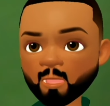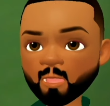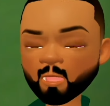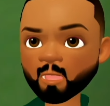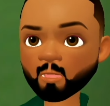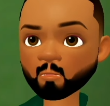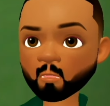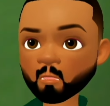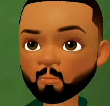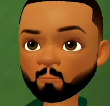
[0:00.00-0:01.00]
you just
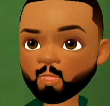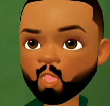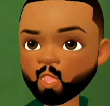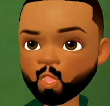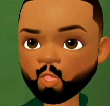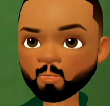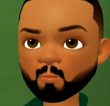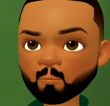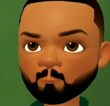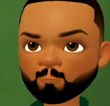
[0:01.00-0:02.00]
explained was
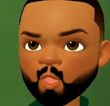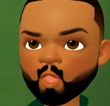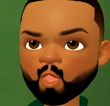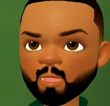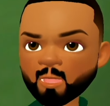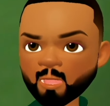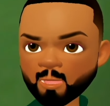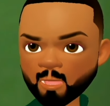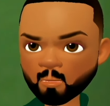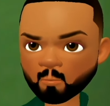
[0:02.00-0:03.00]
the word
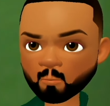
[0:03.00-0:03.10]
lenience.